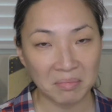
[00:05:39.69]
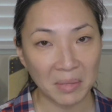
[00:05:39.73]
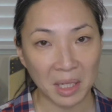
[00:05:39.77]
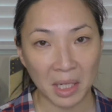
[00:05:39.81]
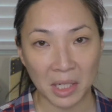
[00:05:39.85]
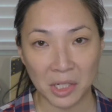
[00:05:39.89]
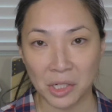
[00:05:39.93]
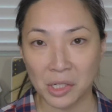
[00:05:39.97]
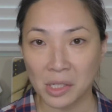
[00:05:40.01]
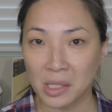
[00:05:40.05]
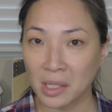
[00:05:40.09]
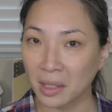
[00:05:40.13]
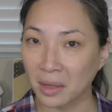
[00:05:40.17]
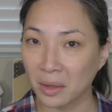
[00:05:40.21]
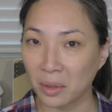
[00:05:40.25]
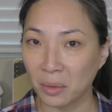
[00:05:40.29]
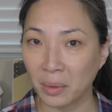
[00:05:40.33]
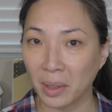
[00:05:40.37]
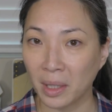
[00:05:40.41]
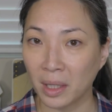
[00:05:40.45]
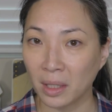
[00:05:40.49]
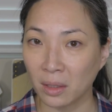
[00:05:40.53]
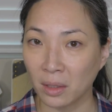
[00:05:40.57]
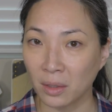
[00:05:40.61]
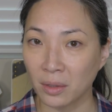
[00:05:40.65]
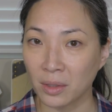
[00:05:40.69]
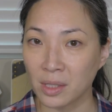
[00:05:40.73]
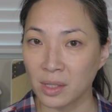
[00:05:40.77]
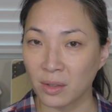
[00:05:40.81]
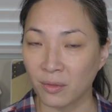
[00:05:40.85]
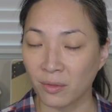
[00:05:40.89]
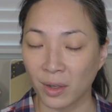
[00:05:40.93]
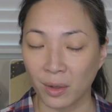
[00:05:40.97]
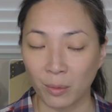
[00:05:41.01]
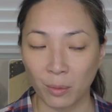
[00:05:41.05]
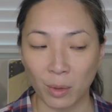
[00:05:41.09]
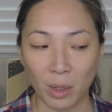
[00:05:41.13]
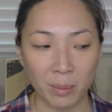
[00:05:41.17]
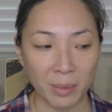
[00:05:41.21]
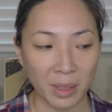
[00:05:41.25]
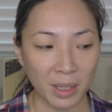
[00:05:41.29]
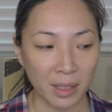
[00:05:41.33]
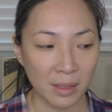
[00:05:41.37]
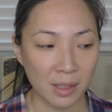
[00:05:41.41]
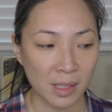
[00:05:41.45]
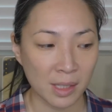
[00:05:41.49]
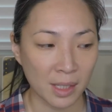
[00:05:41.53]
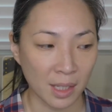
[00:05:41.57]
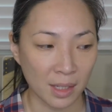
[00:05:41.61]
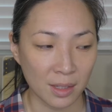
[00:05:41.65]
I just like the way it looks if I want
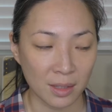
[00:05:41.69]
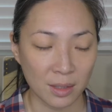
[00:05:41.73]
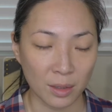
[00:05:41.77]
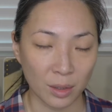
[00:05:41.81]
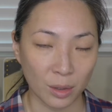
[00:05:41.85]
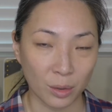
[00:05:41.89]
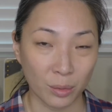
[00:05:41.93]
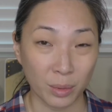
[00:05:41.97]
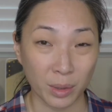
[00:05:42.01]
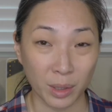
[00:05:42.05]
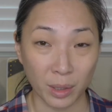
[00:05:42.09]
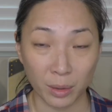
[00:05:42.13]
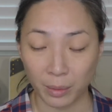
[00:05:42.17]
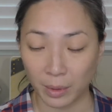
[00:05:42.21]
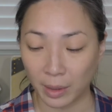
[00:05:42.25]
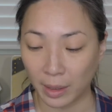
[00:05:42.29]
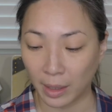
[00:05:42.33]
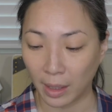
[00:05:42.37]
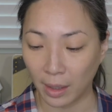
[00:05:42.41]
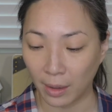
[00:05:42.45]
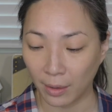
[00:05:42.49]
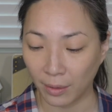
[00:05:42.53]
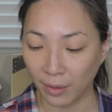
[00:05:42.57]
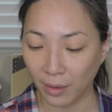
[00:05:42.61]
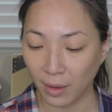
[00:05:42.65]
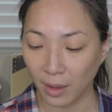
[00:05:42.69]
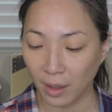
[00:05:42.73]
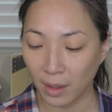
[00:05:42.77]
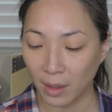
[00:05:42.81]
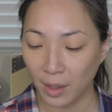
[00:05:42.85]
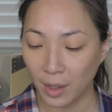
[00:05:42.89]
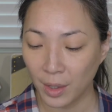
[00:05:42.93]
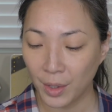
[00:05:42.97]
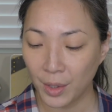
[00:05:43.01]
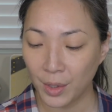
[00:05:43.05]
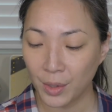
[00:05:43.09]
my skin to look really, really healthy.